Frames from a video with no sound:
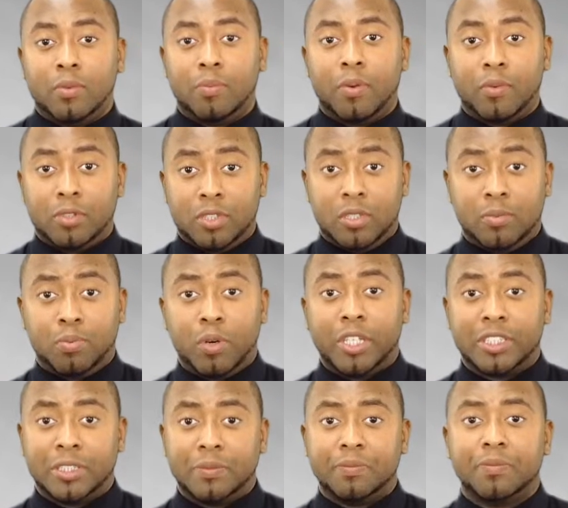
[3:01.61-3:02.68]
the
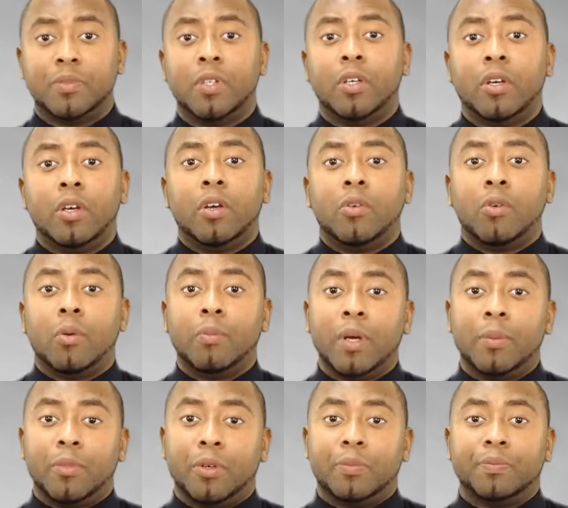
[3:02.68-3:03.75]
present.
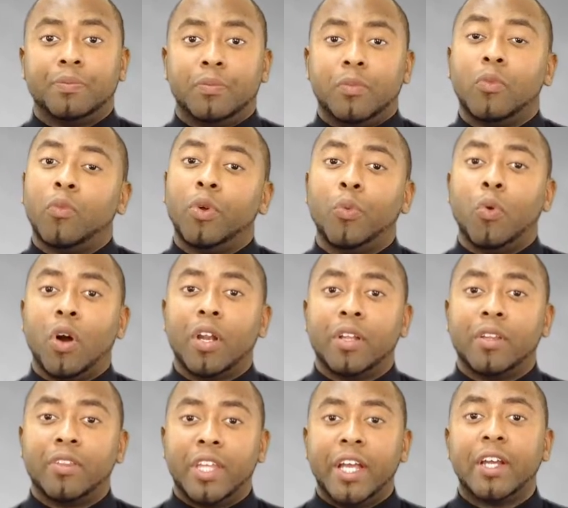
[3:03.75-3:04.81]
Remember, we want to
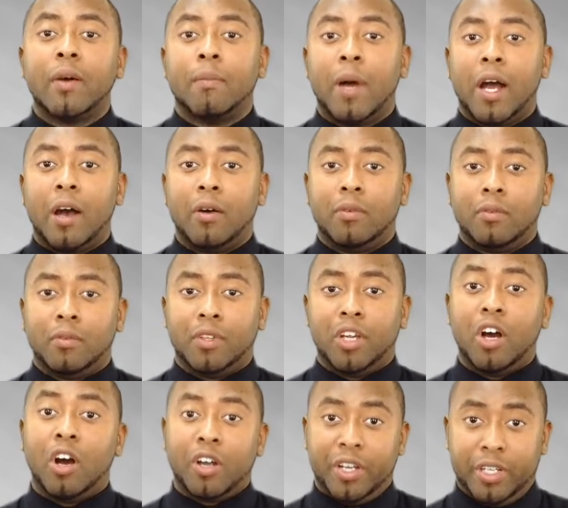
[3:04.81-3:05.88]
think about the
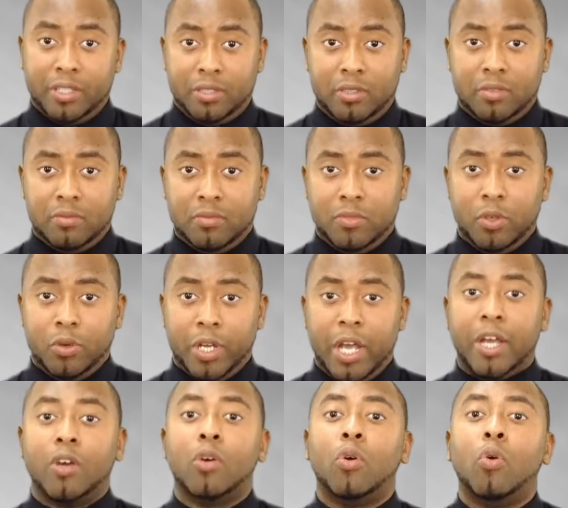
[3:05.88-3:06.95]
audience,
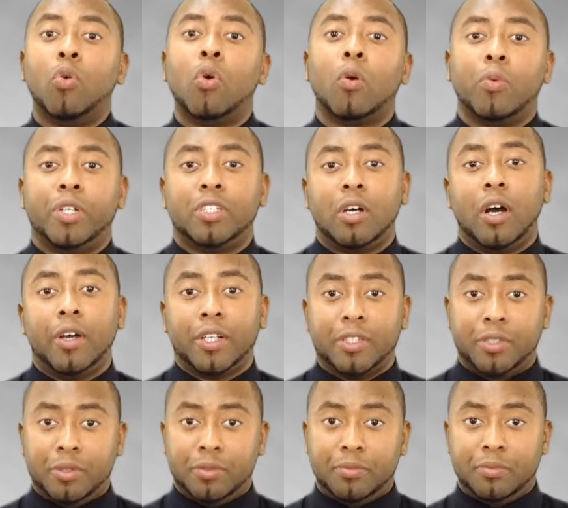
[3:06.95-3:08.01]
okay? Who are we talking
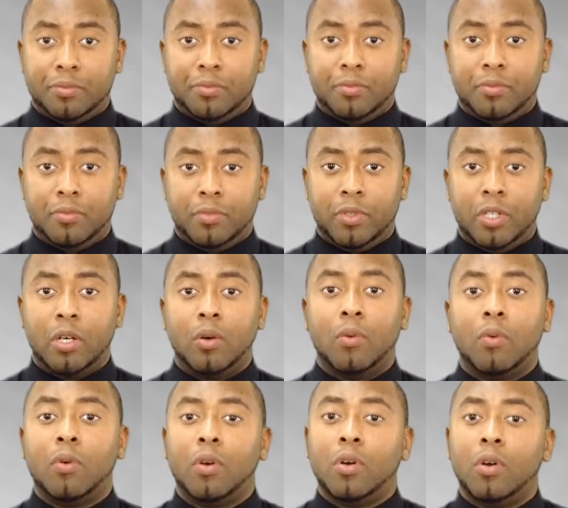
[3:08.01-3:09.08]
to?
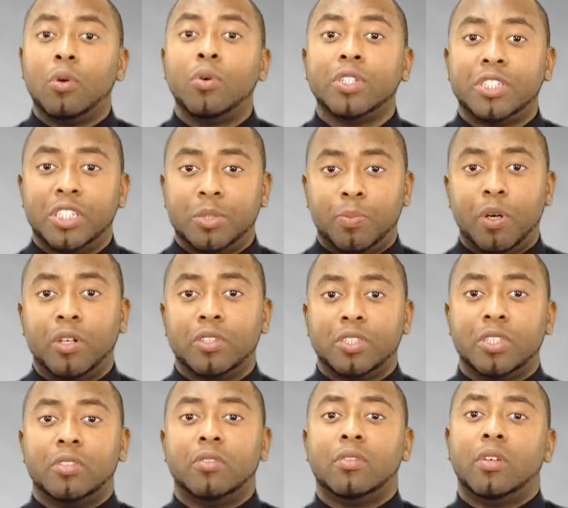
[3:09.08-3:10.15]
Who is this
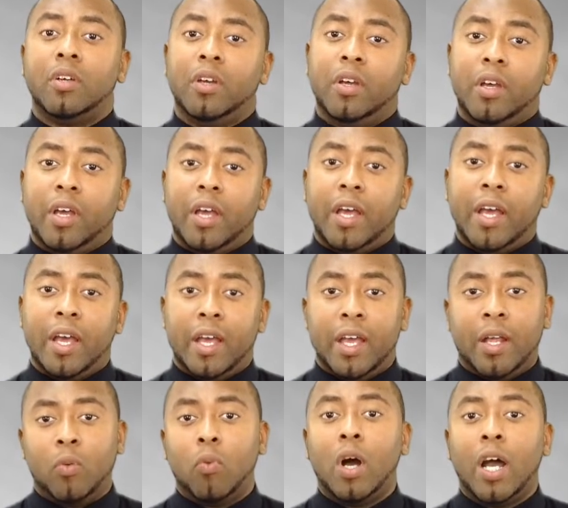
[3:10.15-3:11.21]
person,
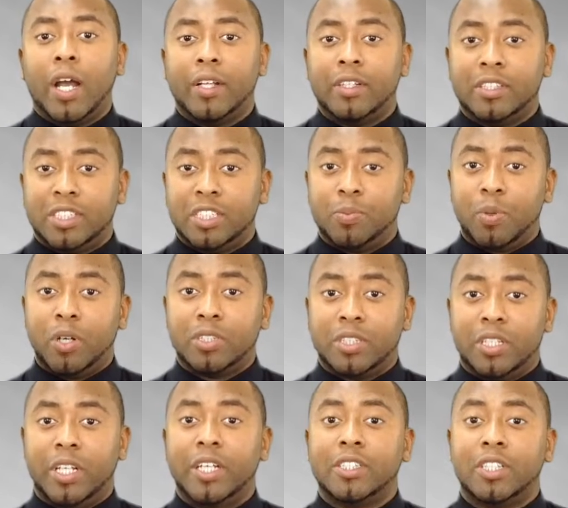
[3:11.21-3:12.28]
and why does this
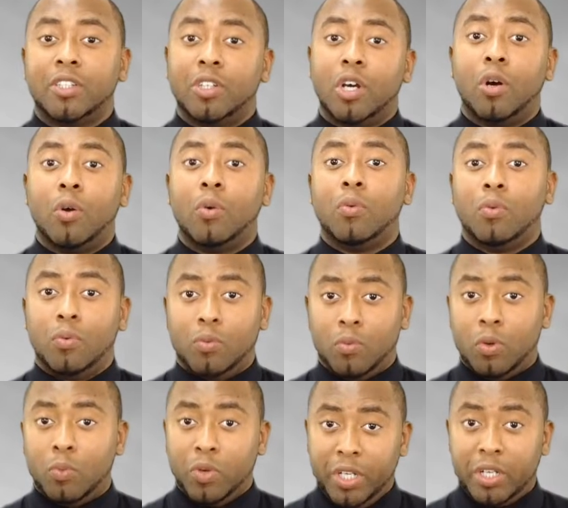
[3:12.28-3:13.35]
person need to know
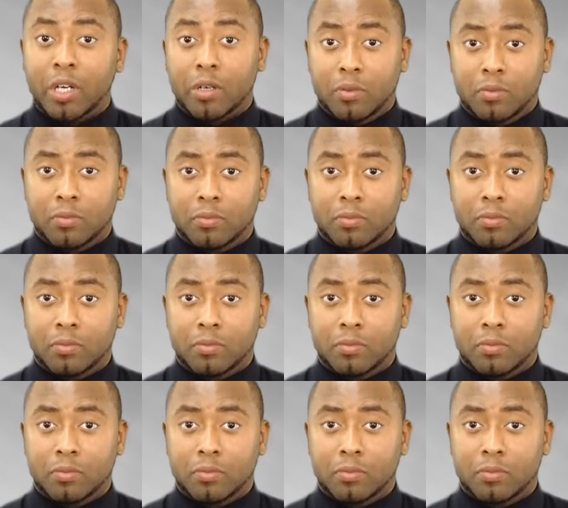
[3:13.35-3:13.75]
what we know,